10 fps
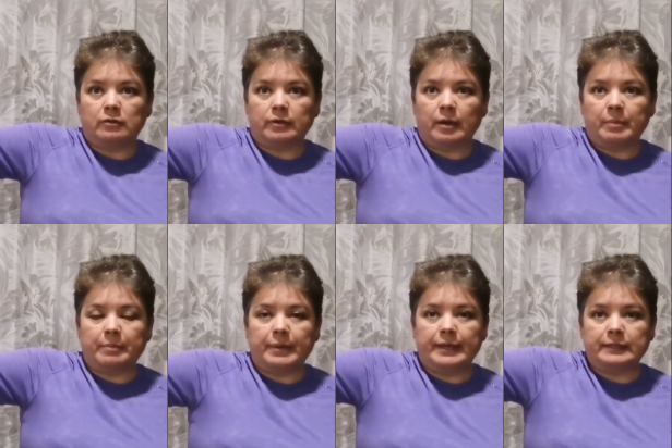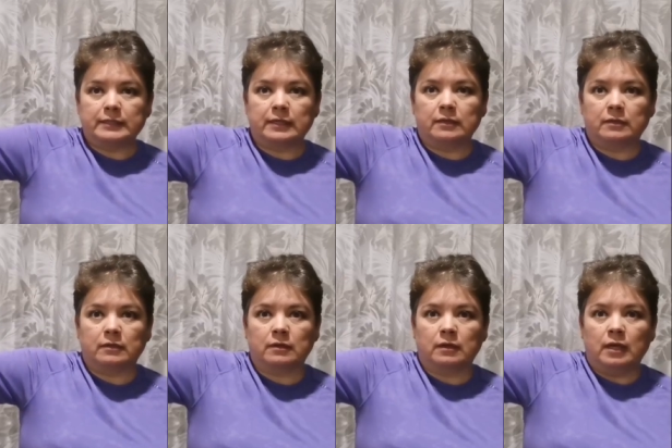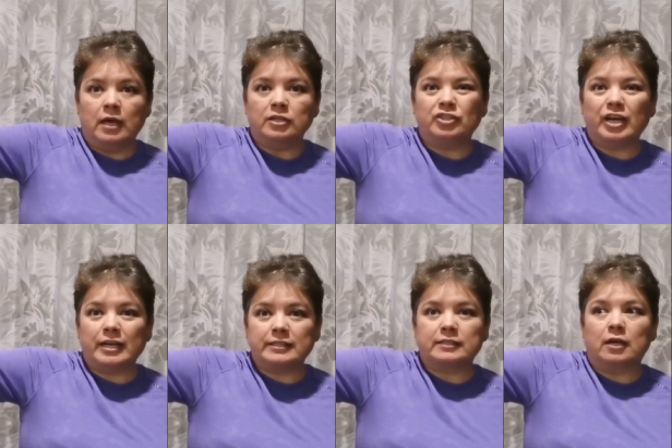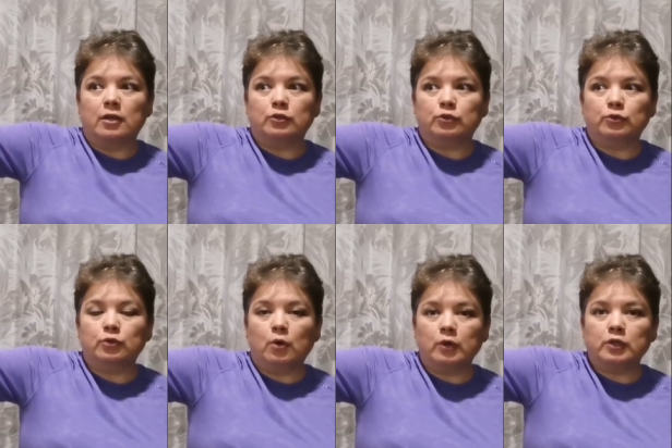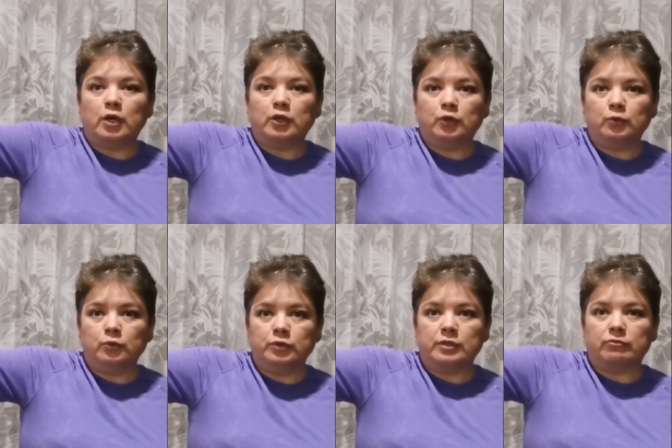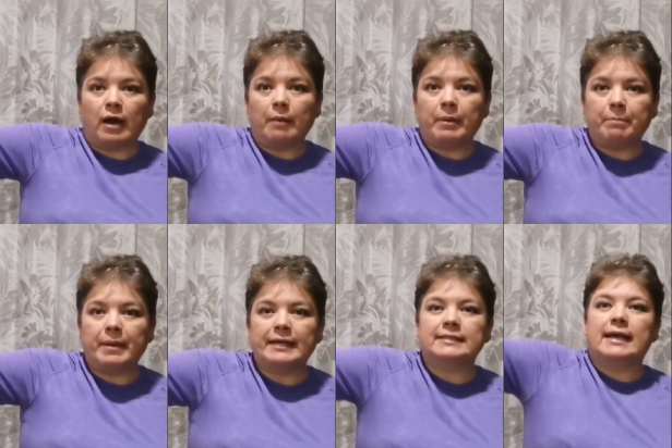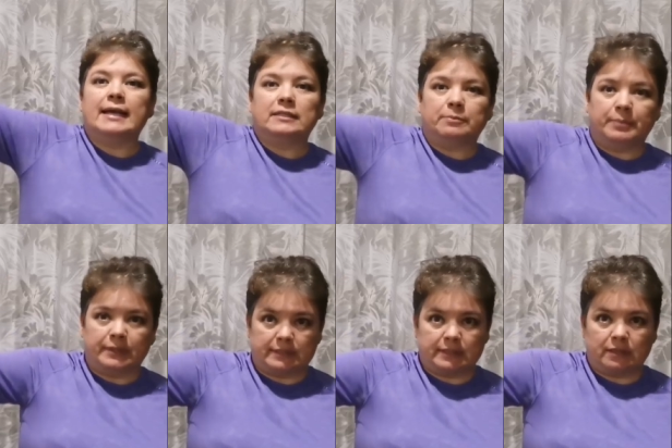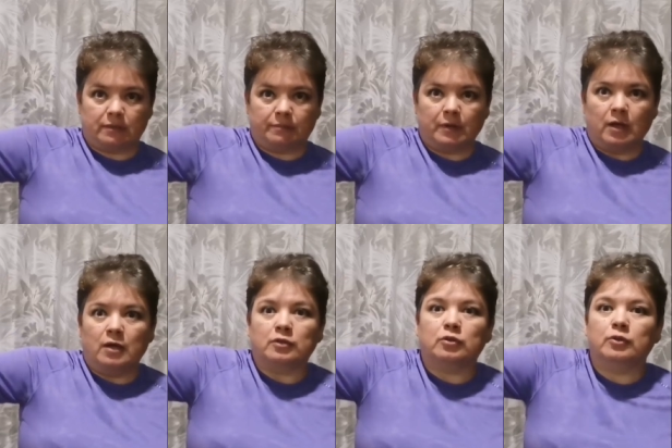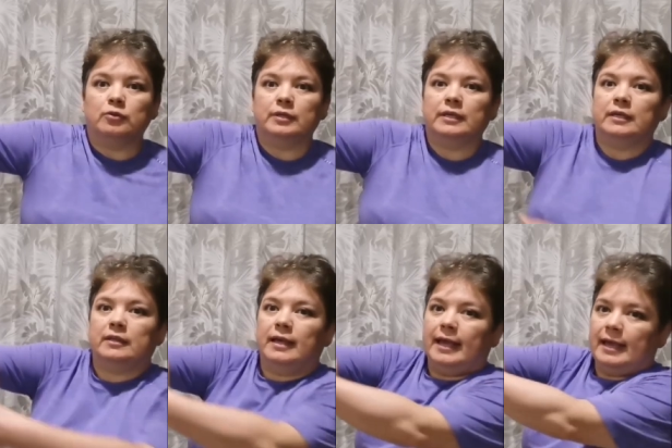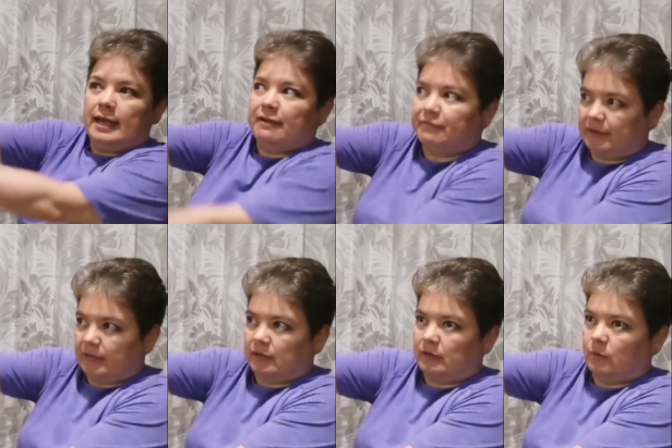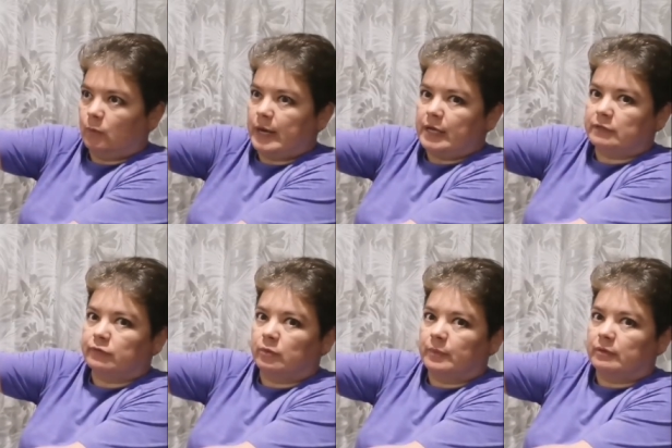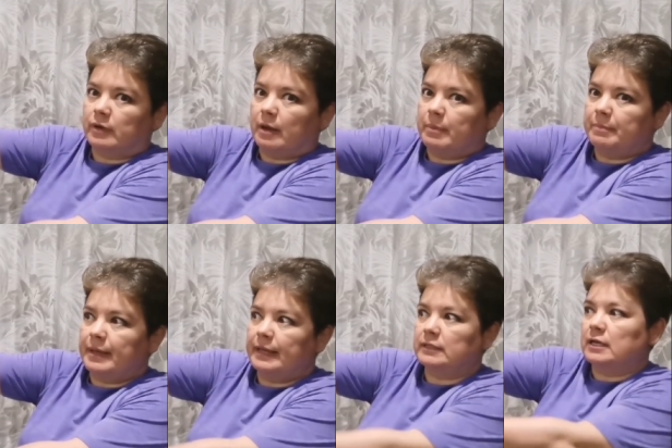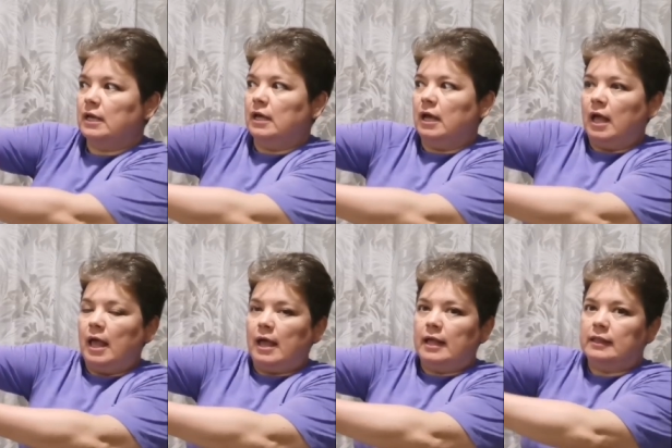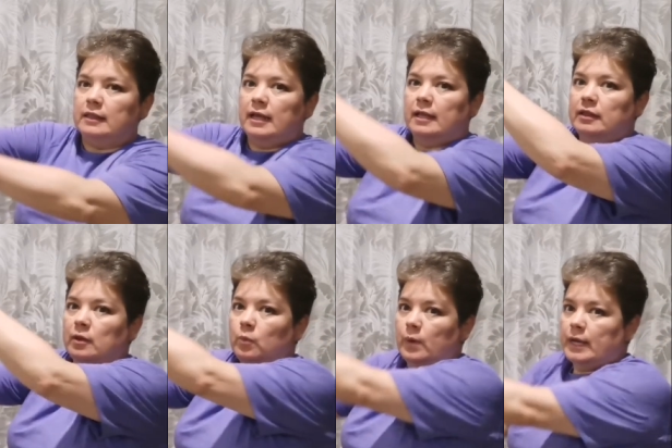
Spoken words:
rubber band. Just do not use rubber band and pistol. So you get the heavy weight from the rubber band and then the